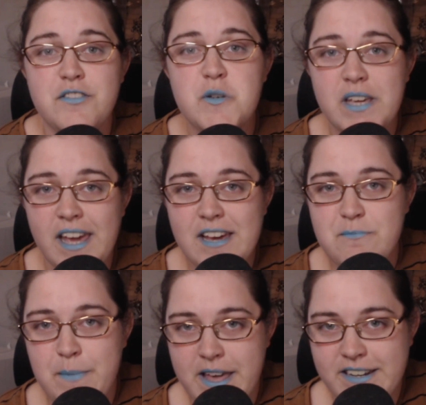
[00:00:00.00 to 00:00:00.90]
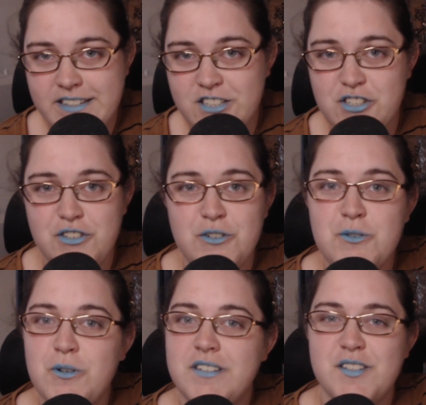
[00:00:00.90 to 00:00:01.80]
you can't manage
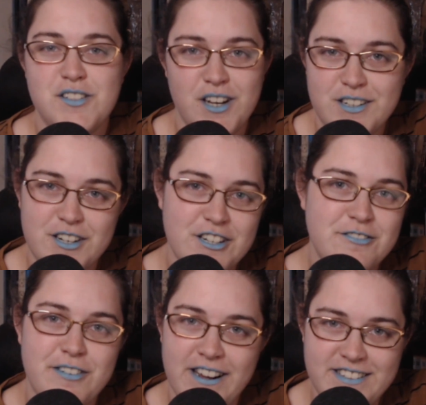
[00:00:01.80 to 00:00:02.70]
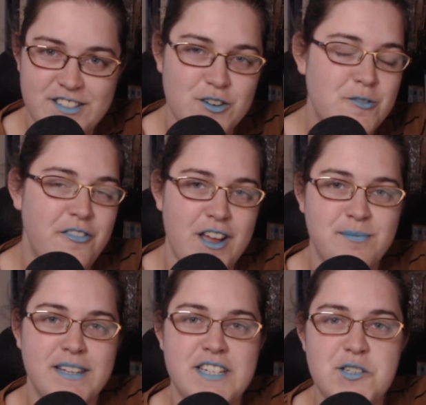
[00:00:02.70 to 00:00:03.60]
to sucker your friends or
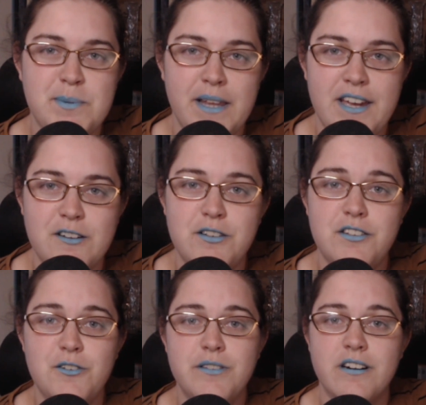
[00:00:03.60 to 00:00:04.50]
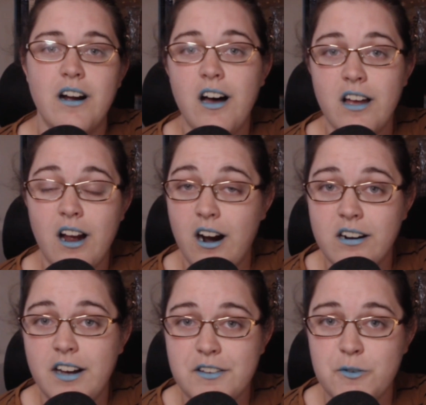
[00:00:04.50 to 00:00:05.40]
family into playing with you, there are
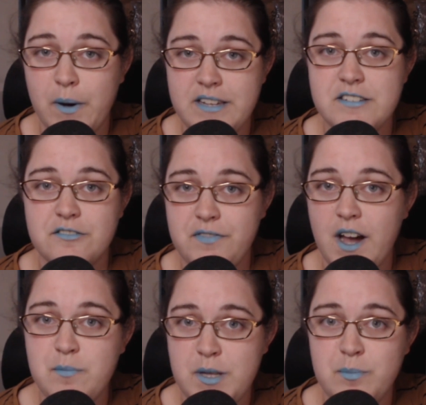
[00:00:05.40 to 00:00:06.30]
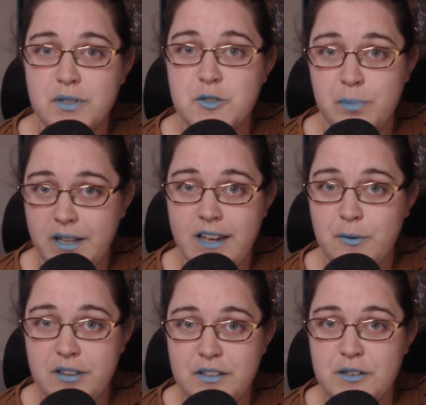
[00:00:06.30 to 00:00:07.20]
other ways to find people to play
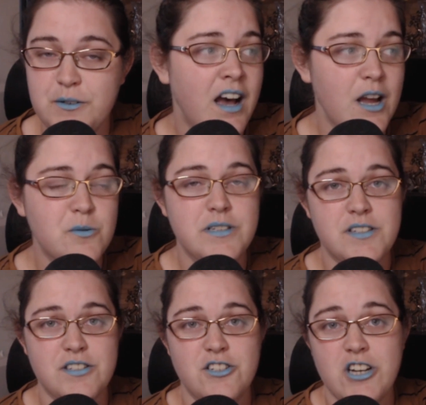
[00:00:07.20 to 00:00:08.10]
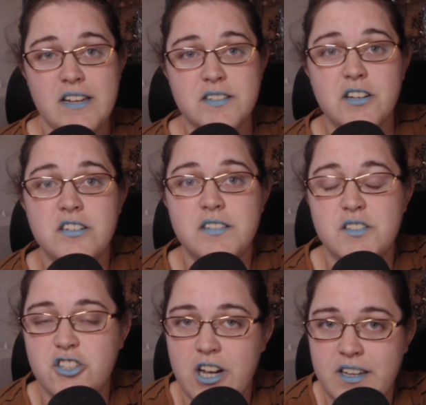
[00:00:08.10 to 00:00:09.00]
with you. I would suggest
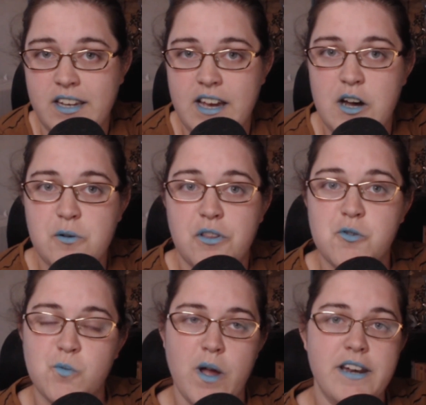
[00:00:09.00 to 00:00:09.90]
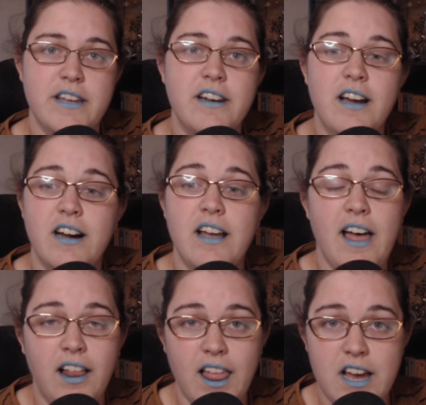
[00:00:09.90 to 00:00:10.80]
checking out the Reddit
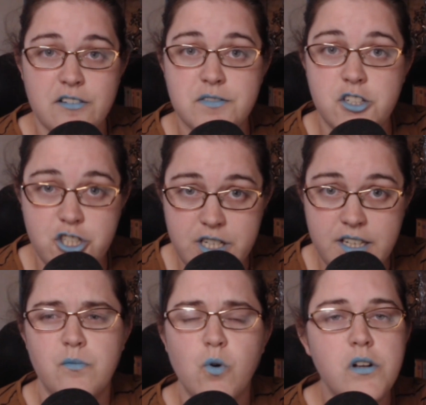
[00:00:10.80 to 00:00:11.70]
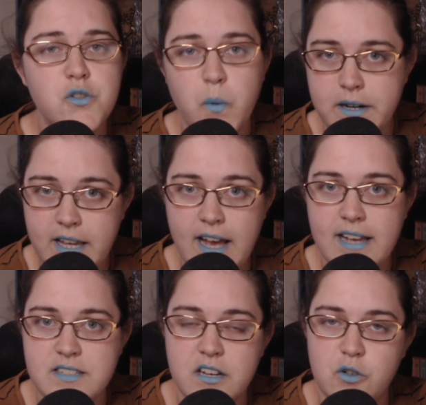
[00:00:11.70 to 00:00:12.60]
LFG. Roll20
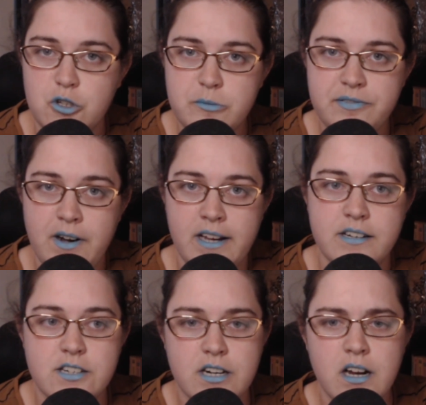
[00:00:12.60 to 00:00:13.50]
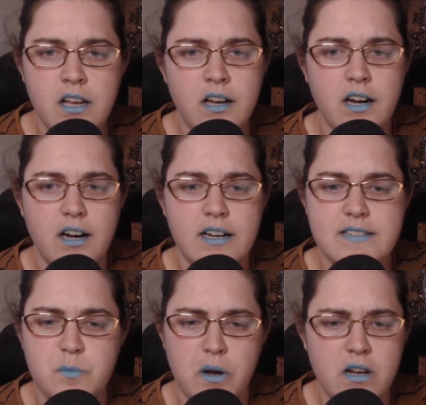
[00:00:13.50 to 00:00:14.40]
has a group finder.
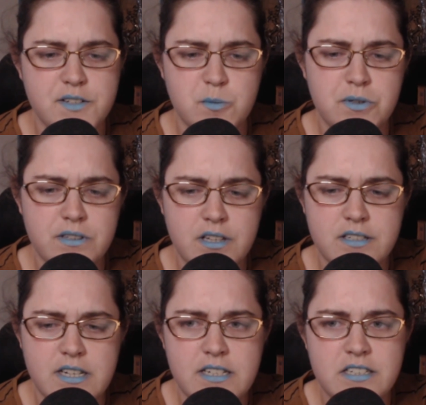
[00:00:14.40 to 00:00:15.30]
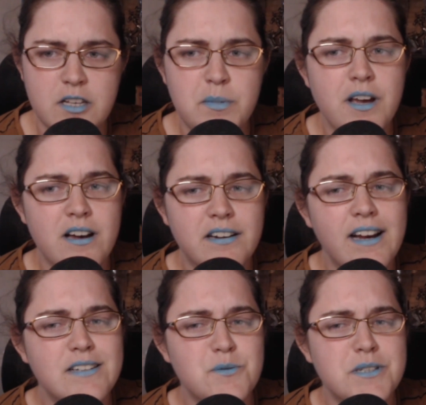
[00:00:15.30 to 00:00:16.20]
It's possible that D&D Beyond
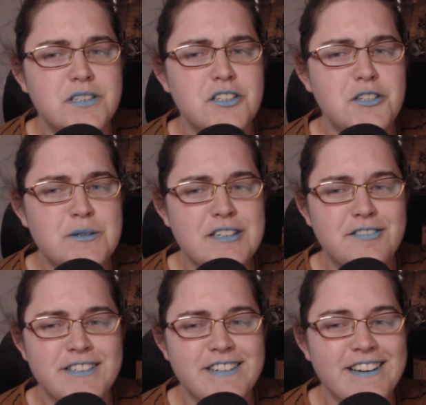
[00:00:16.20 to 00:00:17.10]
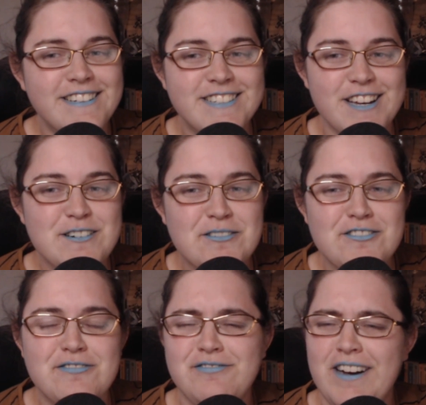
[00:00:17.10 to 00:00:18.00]
has one too. If it does, I
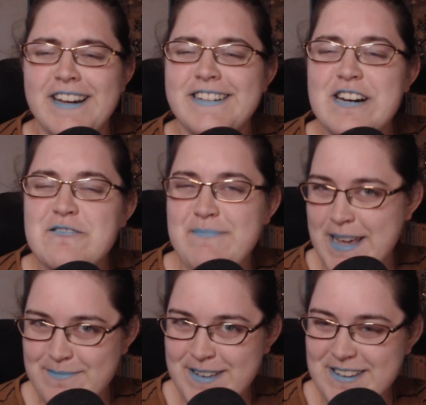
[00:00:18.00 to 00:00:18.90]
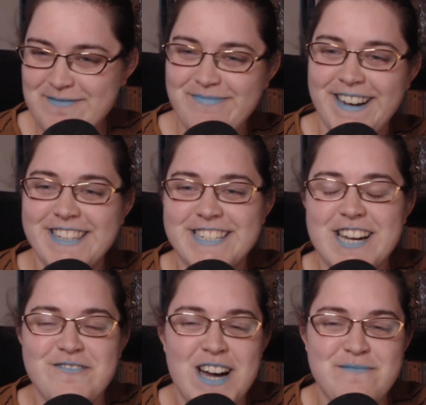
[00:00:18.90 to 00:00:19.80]
will find out maybe by the
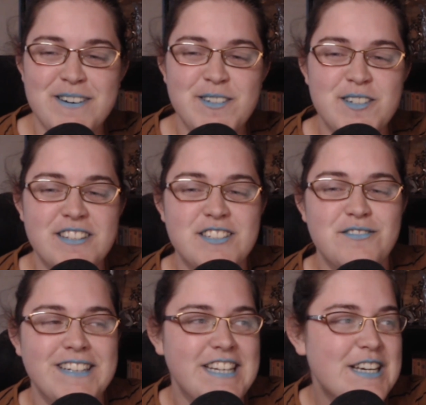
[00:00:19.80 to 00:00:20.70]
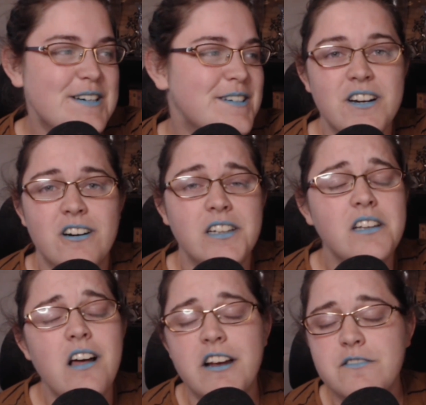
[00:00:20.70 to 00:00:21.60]
time I post this video. There are a
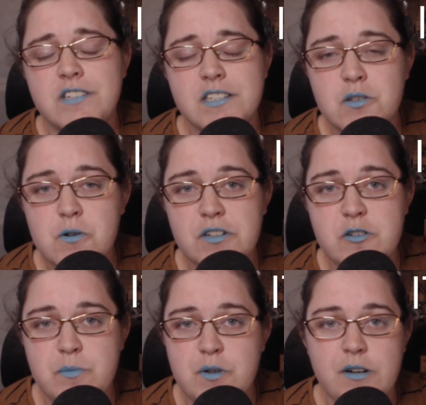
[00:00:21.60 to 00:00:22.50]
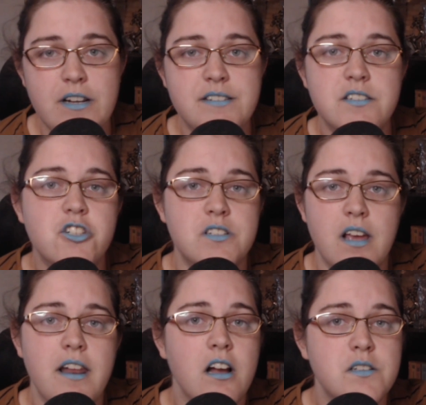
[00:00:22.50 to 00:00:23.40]
lot of Discord communities, and
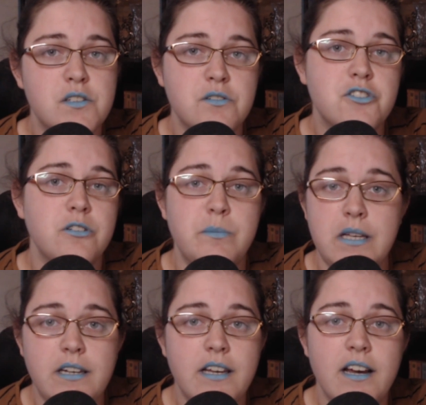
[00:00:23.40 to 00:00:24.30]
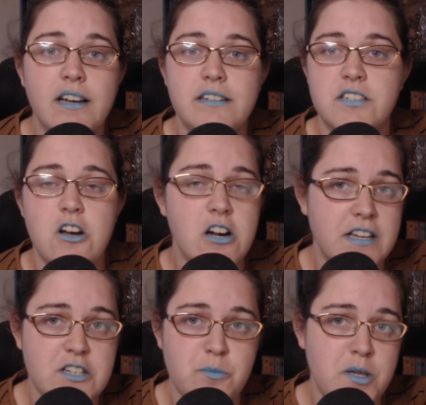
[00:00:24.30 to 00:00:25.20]
just getting on social media and
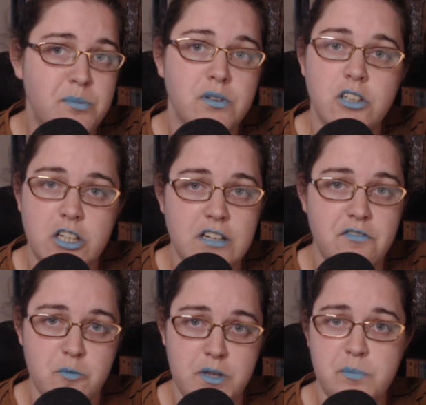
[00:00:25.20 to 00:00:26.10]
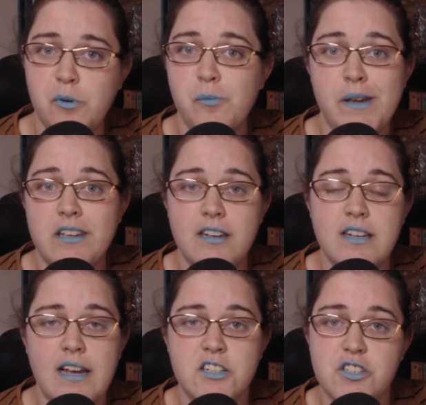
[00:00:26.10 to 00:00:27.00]
talking to people, looking for people, making
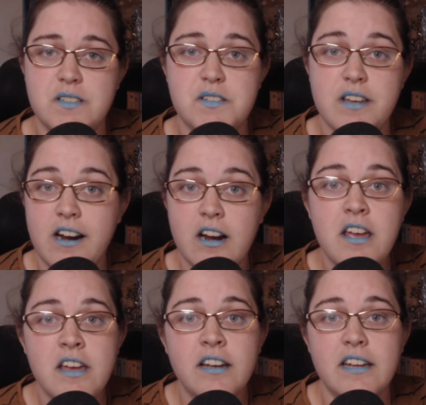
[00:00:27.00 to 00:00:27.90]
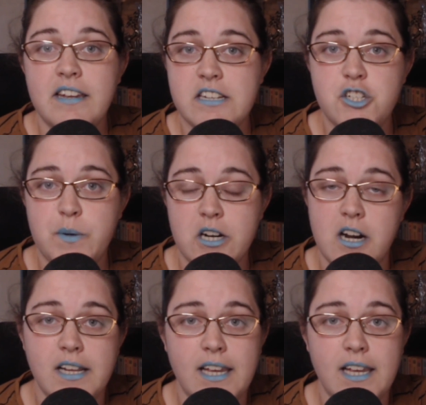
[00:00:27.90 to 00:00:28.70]
connections there can get you in on a